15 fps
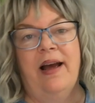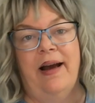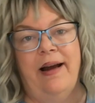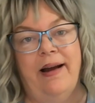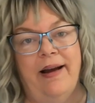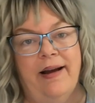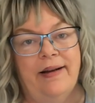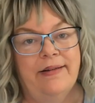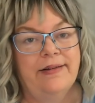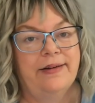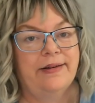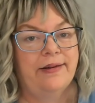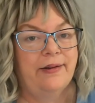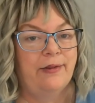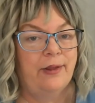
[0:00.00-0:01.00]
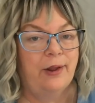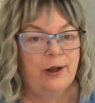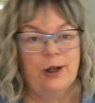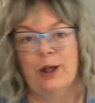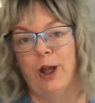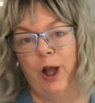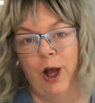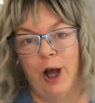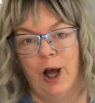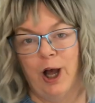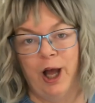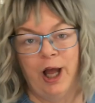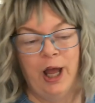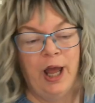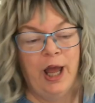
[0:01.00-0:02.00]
and the law.